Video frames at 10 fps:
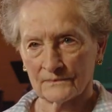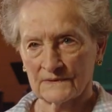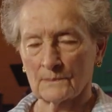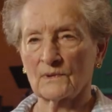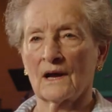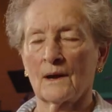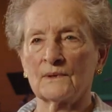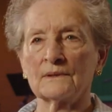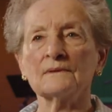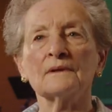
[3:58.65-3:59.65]
some
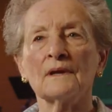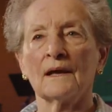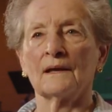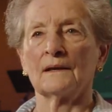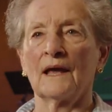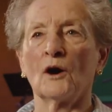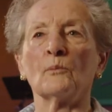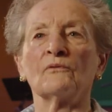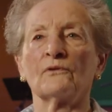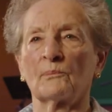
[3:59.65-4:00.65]
common help for